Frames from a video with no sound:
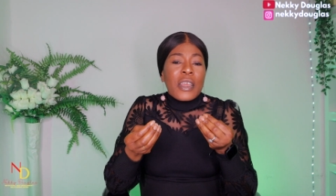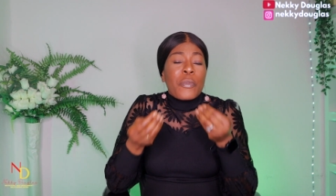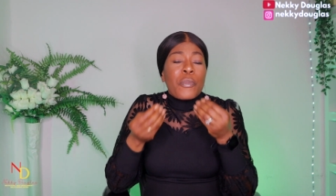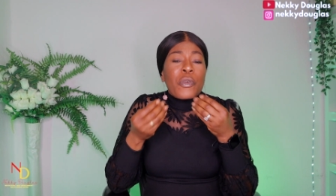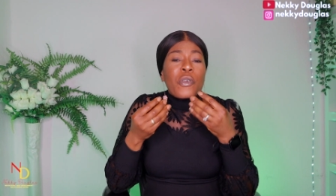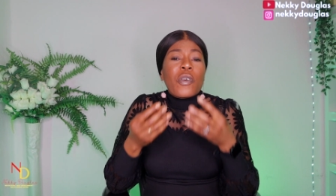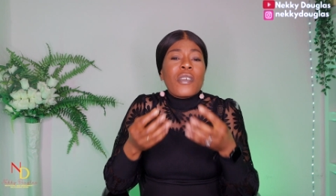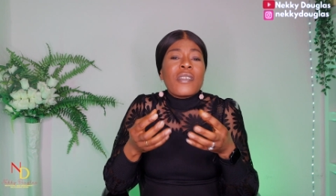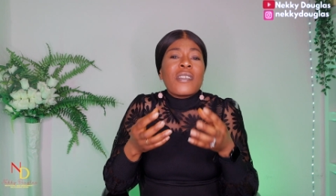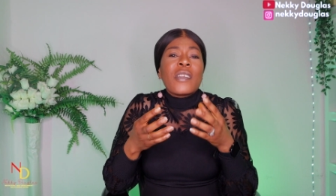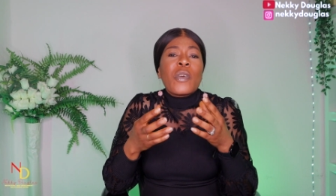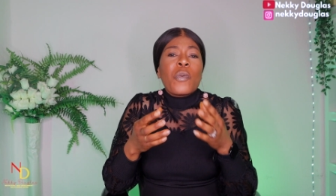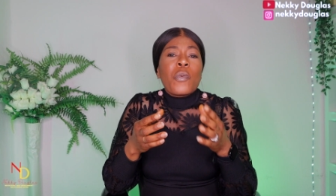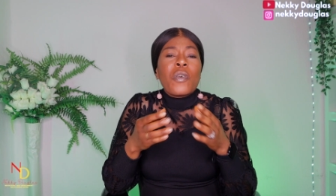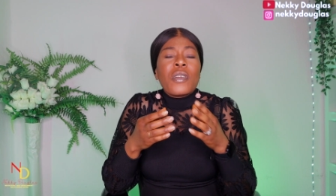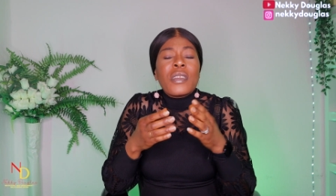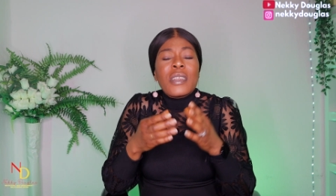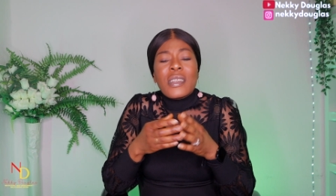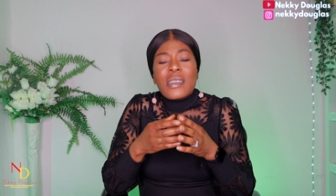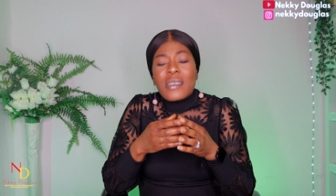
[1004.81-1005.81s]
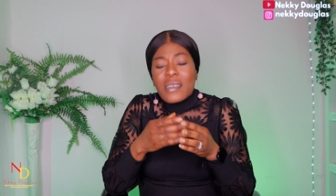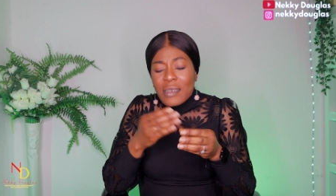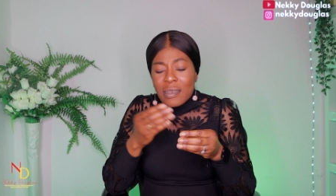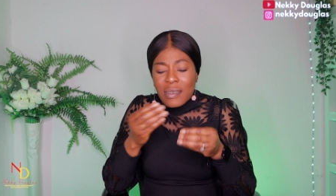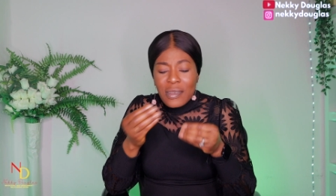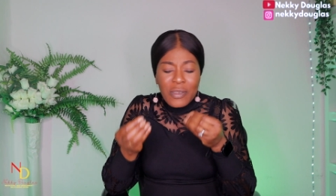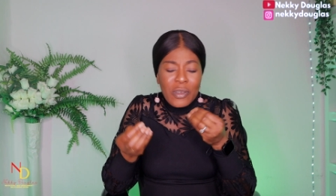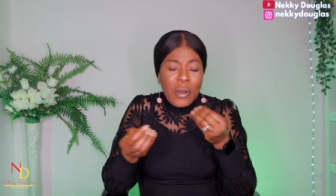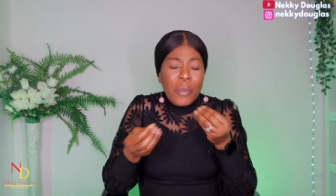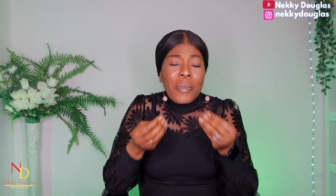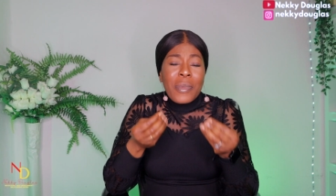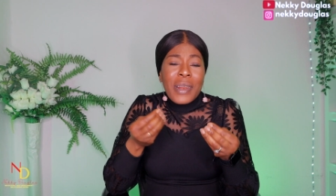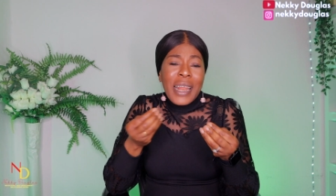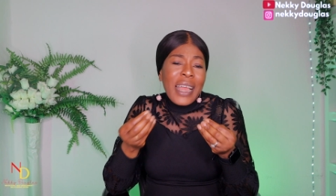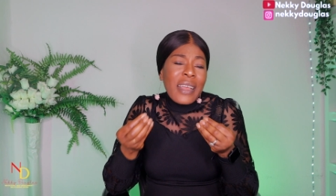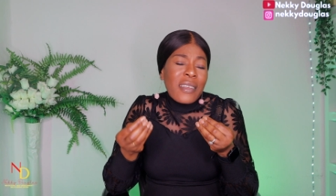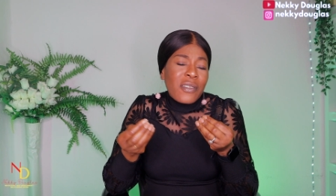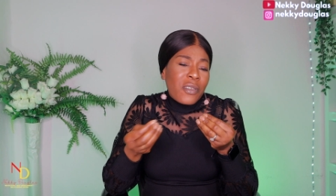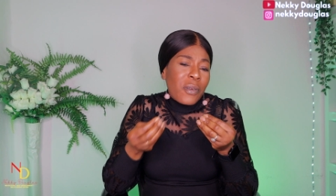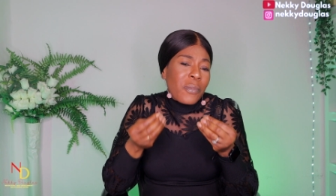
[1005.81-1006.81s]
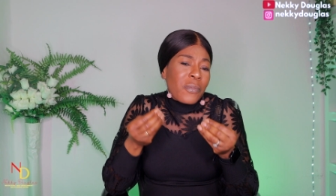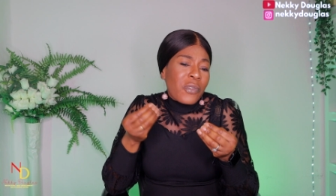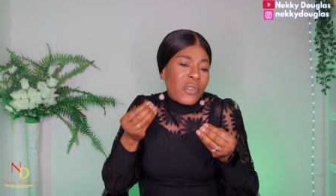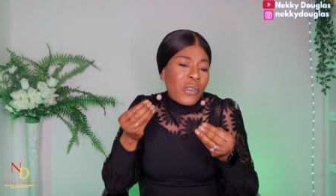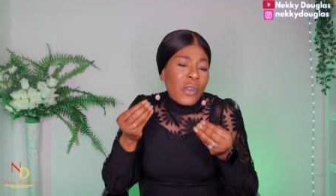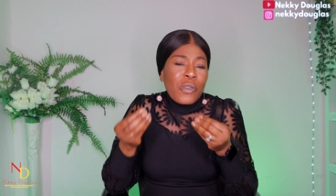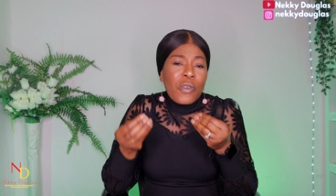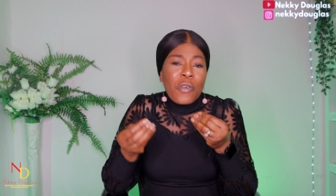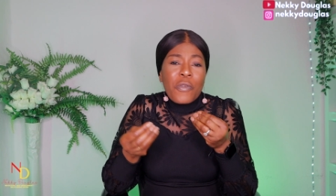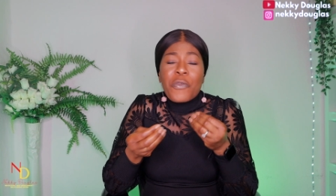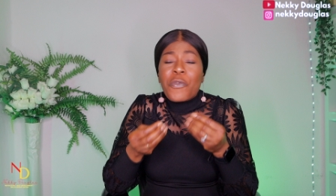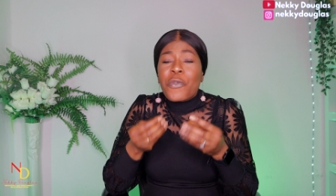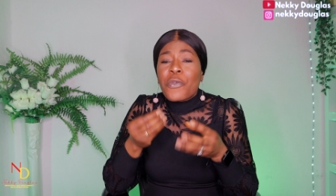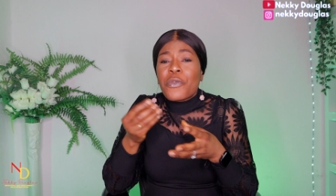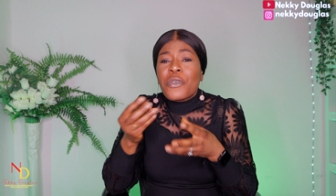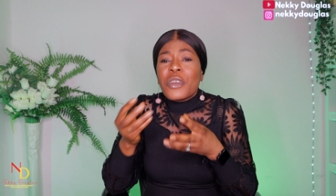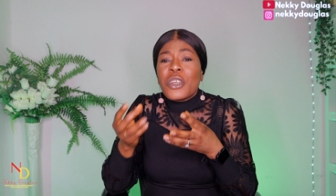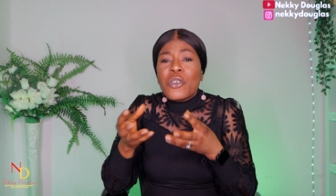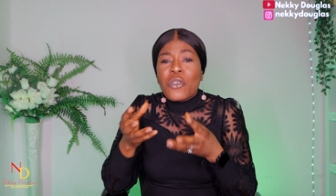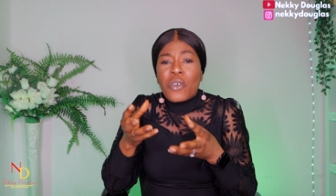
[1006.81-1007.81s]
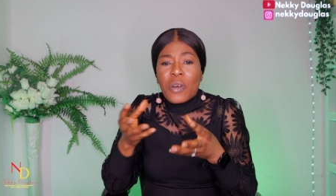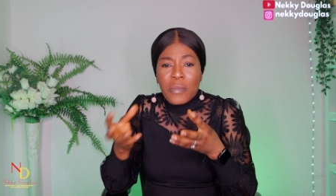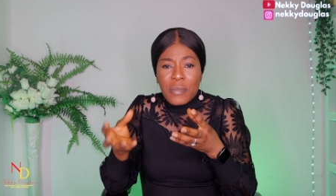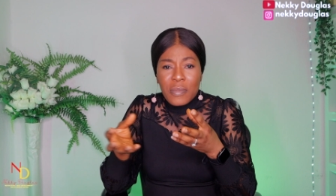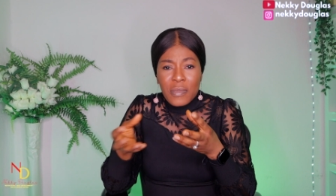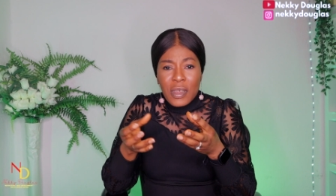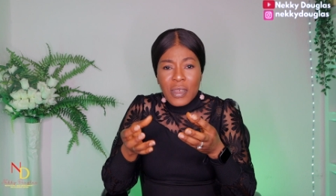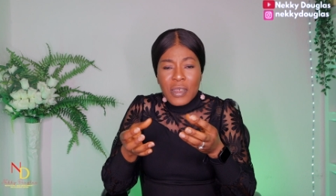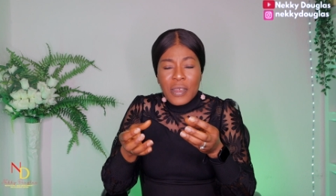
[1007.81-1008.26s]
Because they want some like some sort of freedom